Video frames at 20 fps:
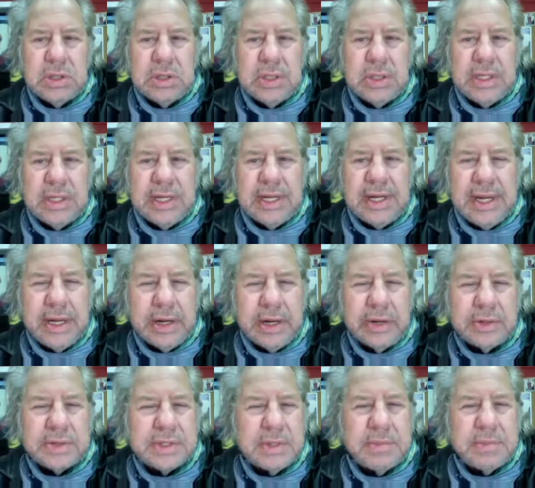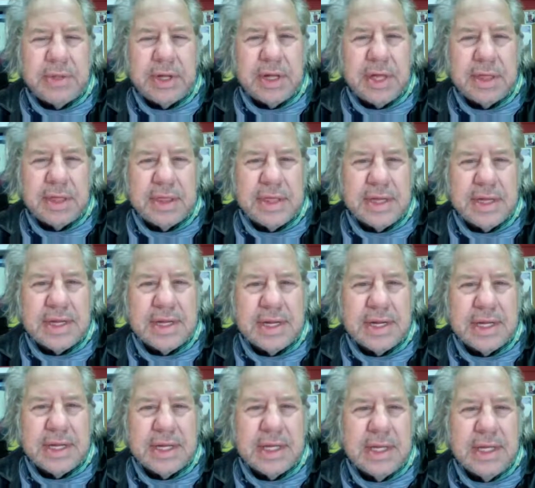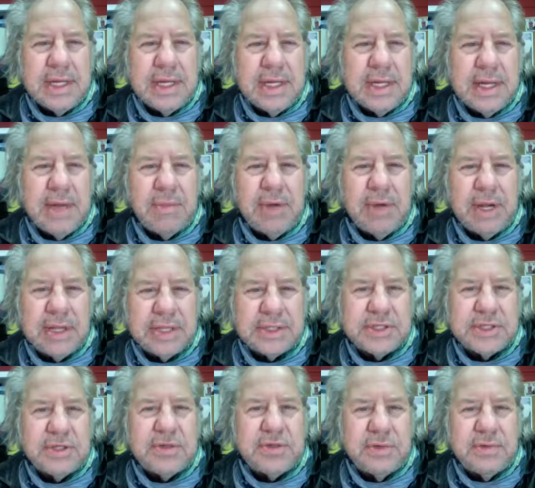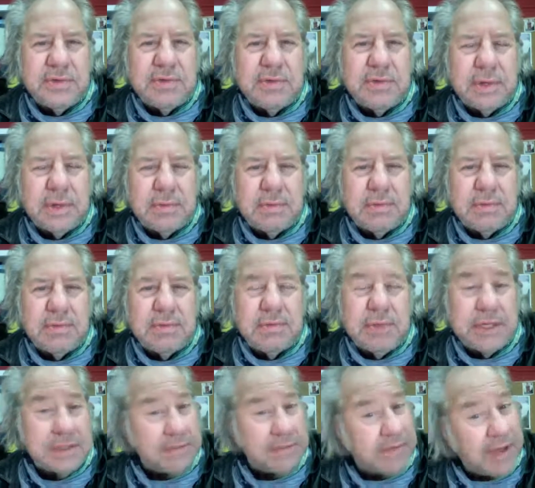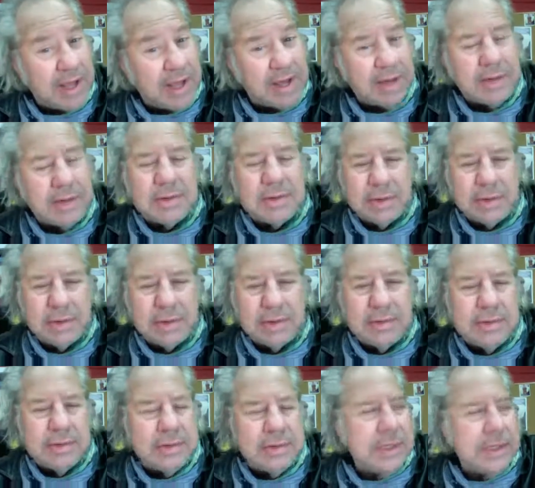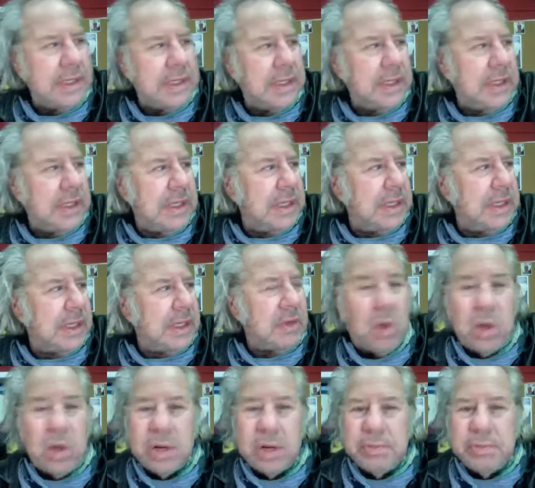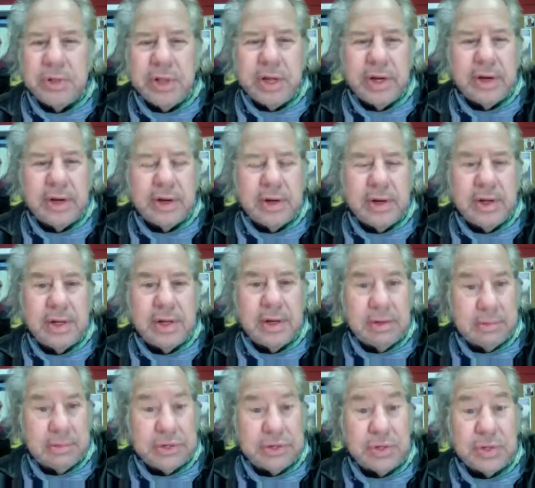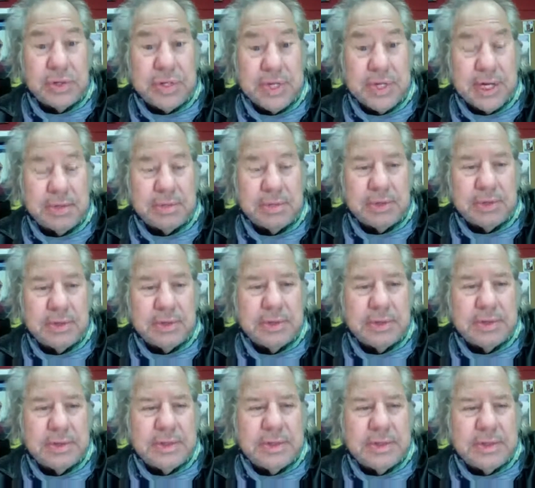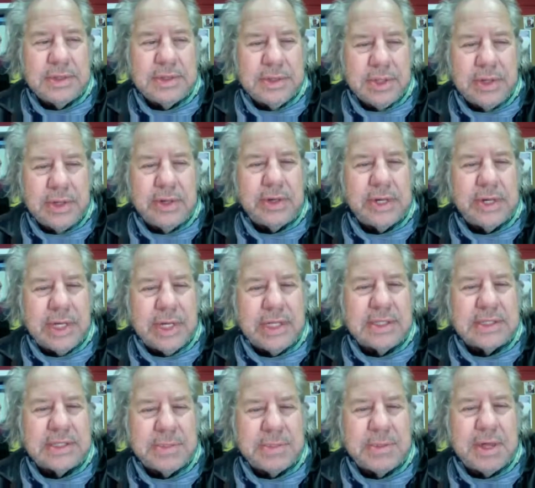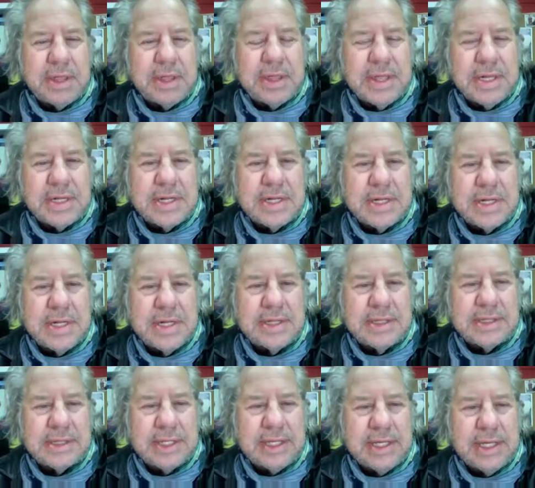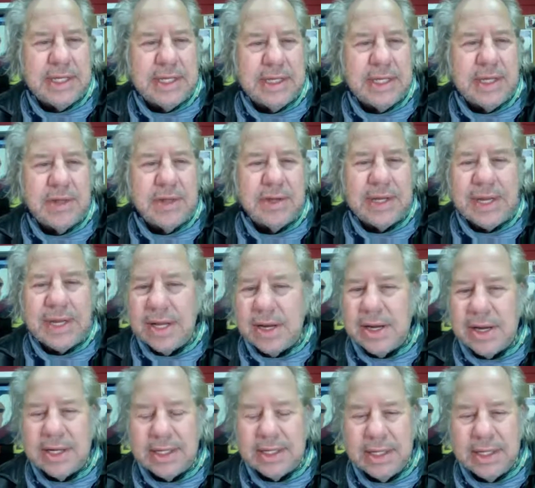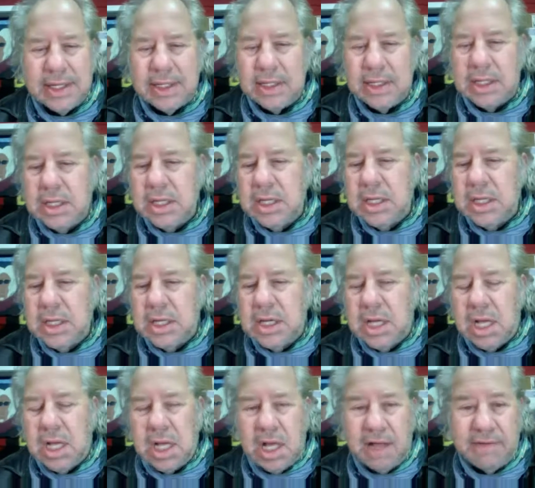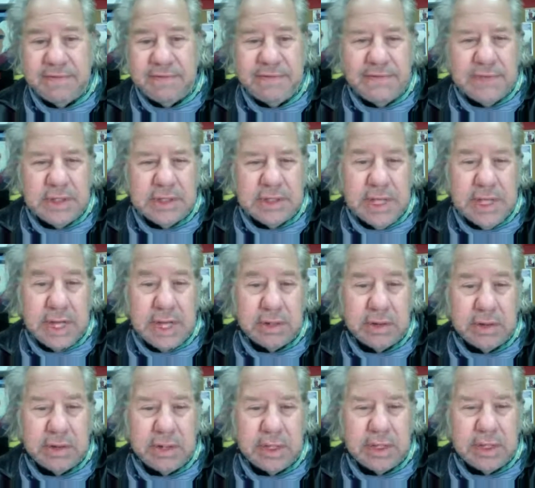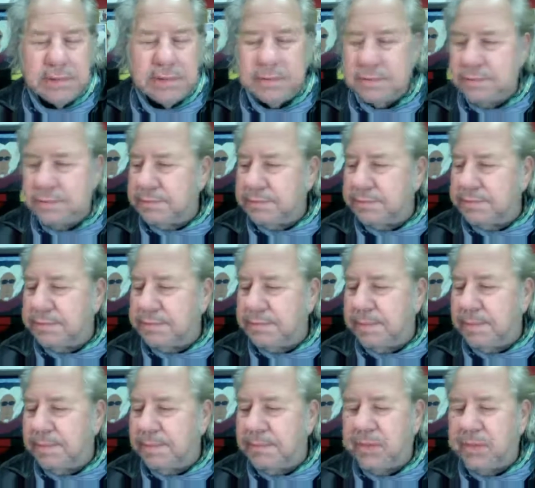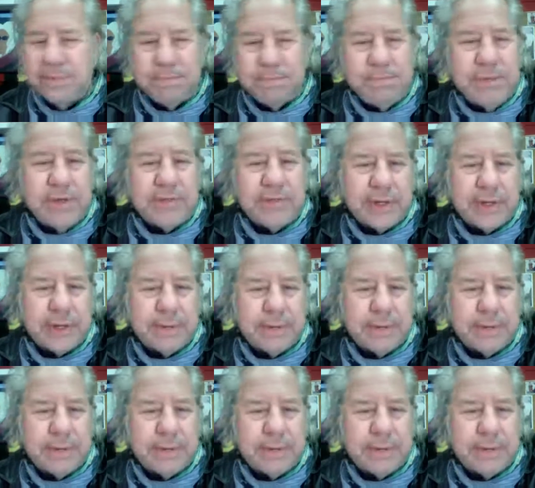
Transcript: and hear something authentic. And when you listen to a piece of vinyl or a long player on a turntable, you're getting some authenticity that you cannot get off downloading music.